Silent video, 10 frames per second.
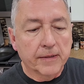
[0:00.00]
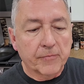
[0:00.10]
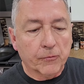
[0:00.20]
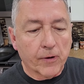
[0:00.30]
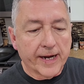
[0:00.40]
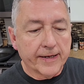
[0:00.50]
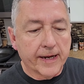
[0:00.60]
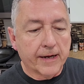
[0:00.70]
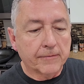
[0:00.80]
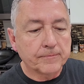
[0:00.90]
But right
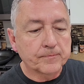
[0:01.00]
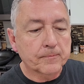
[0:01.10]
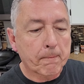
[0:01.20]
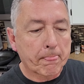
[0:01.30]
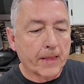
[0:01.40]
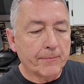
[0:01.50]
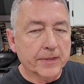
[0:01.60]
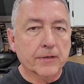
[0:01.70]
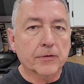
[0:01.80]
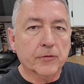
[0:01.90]
now, I'm going
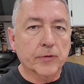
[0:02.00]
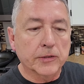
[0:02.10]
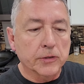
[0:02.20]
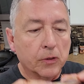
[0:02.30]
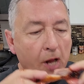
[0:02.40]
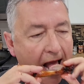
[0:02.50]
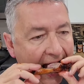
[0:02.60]
to go with the original.